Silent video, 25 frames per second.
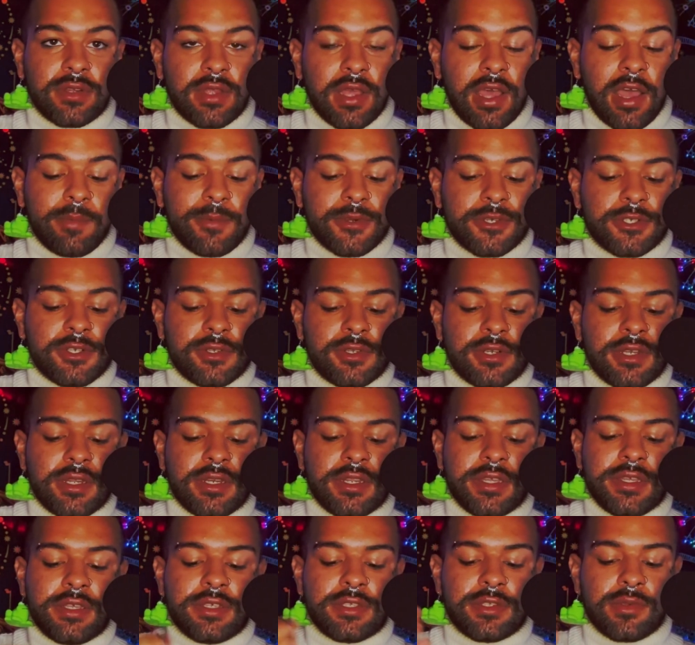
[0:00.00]

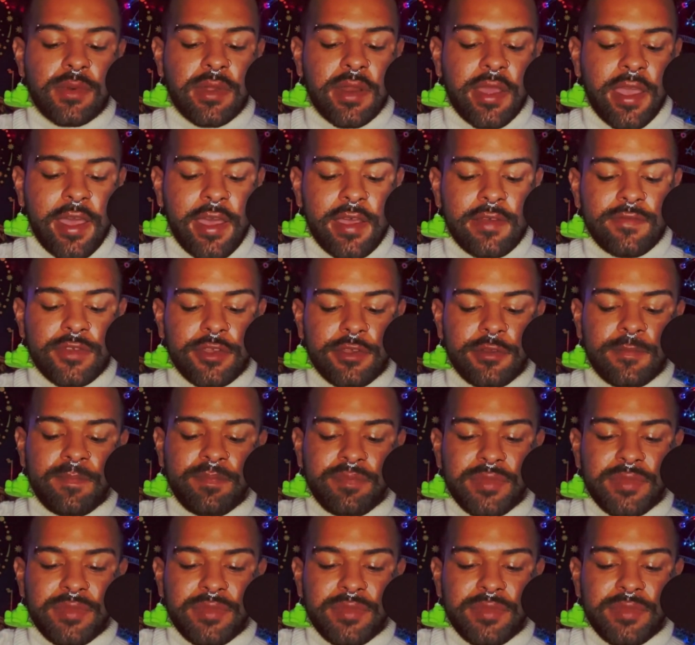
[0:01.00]
opportunities or what have you,